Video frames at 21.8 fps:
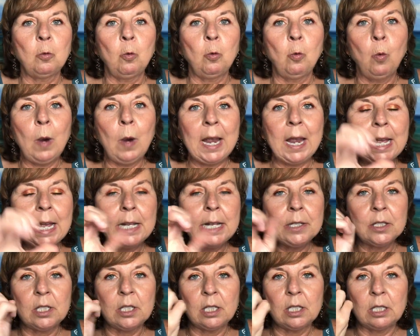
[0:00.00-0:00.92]

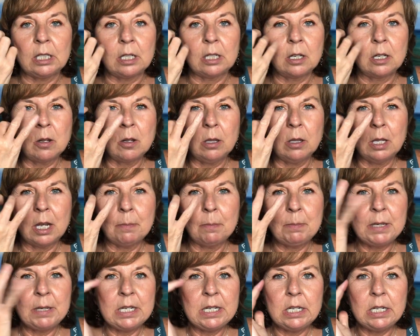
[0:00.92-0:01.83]
wet and
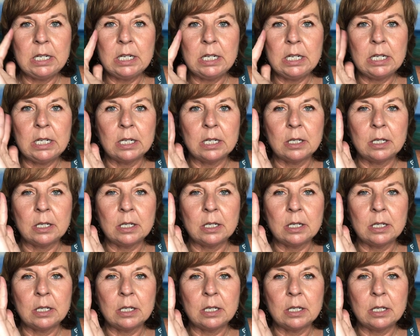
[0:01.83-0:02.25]
cloppy